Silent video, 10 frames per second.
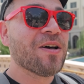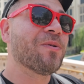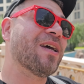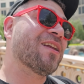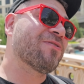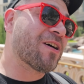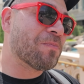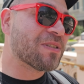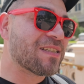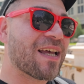We had a
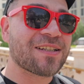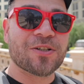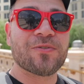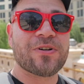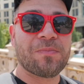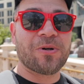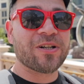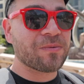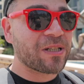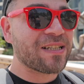couple snacks over at
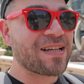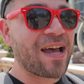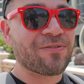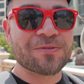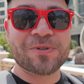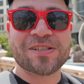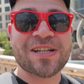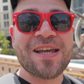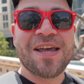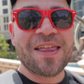Burning Blade Tavern, which
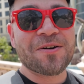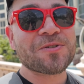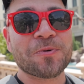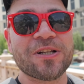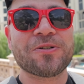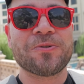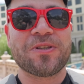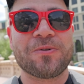that was pretty cool.